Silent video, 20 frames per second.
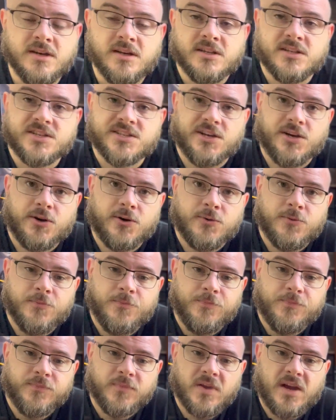So
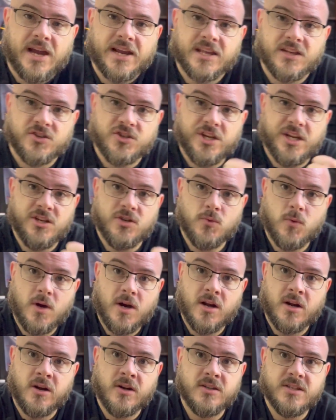I can change
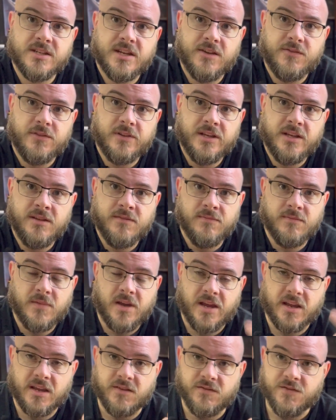water safely,
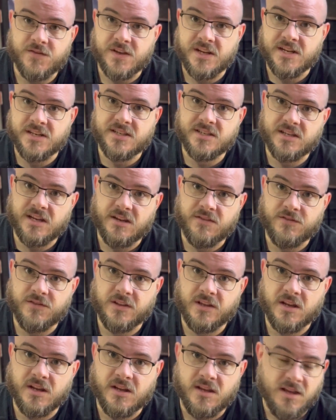I can feed
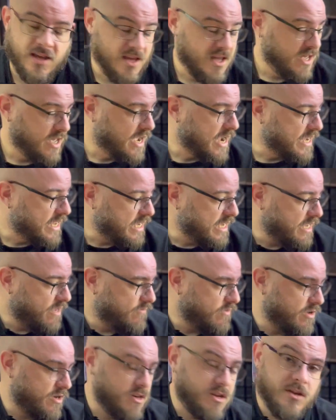safely, I can
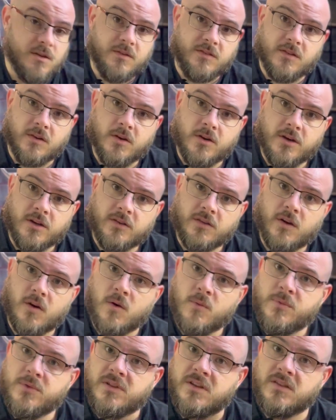even use a hook to
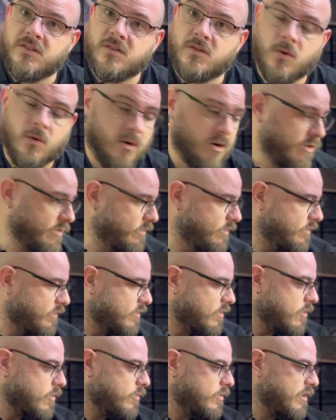open these doors.
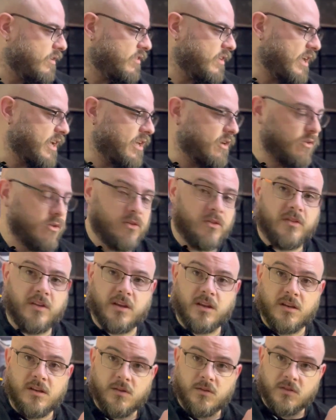So these handles, I
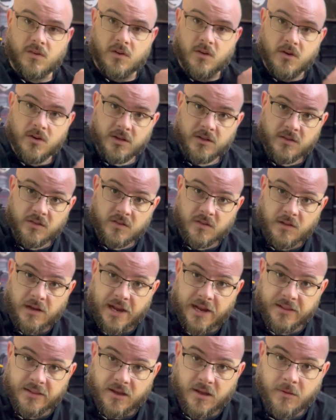can use a hook to
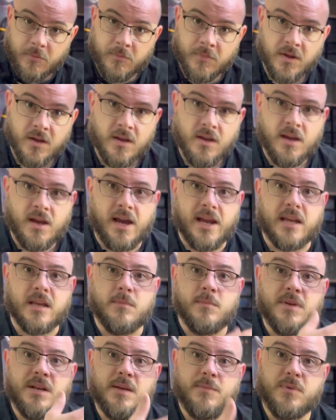slide them. I
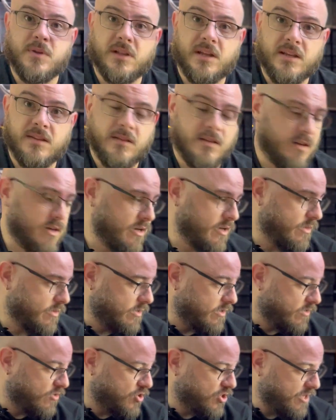can manipulate
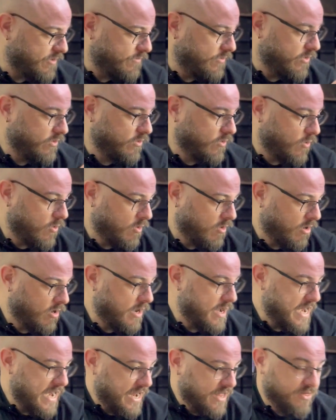the shift
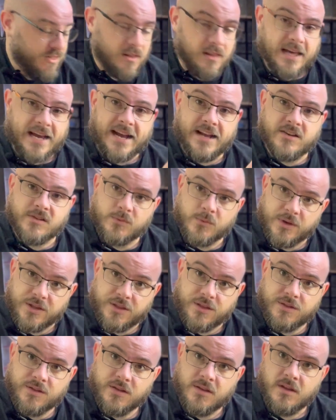door and the latch
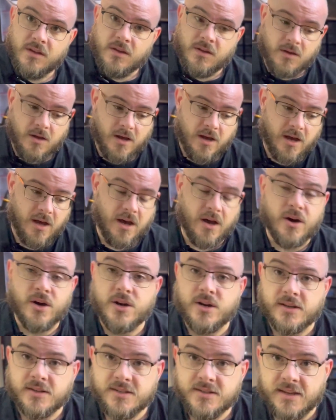with
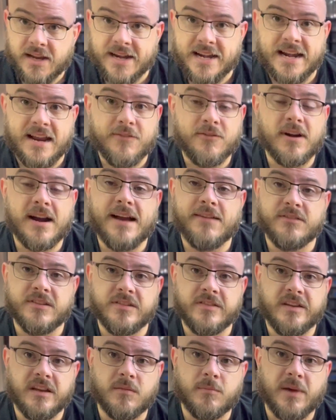hooks. I never have to
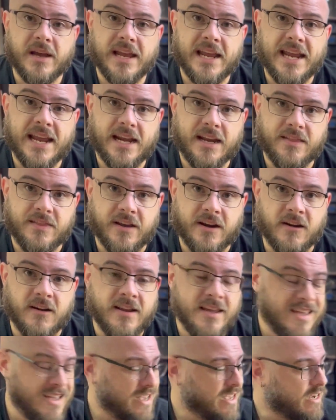stick my hand in there.
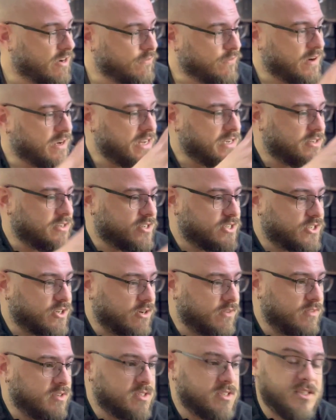And if I need to
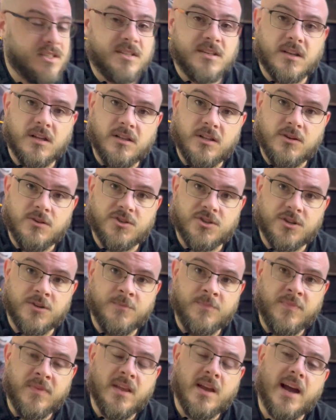service this enclosure,
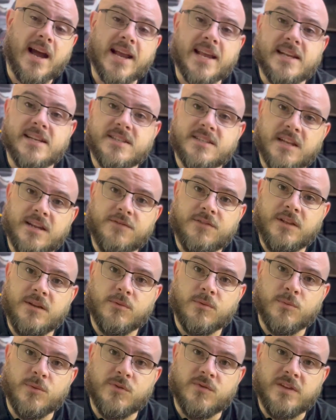I can safely
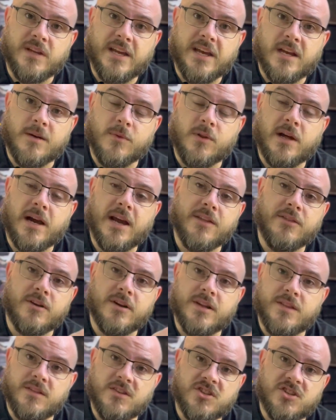remove the animal either
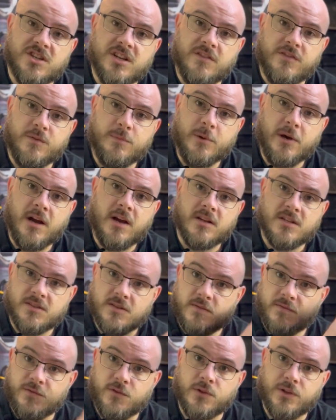in the shift box,
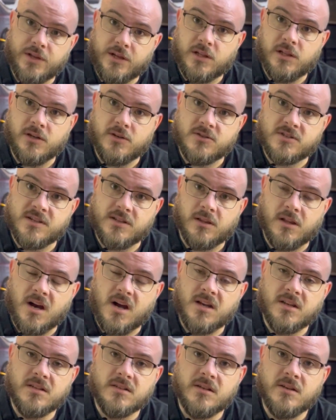fully closed and
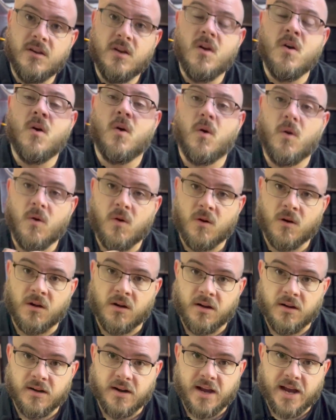locked,
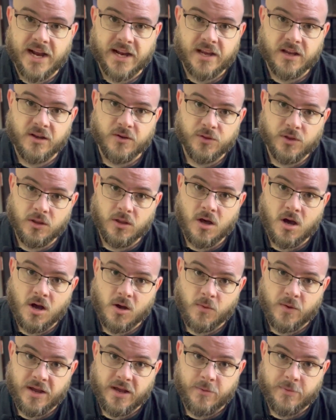or I can go the
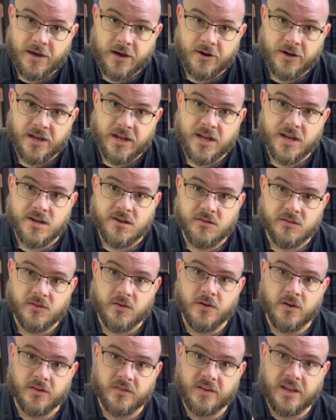long way about it and use
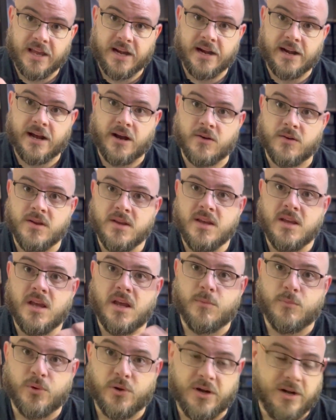hooks, get it out,
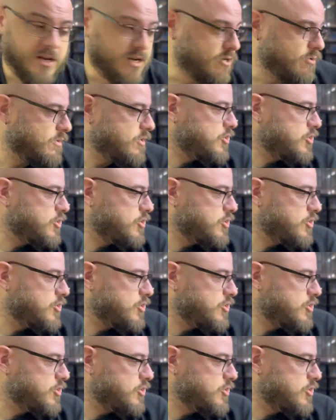and put it into a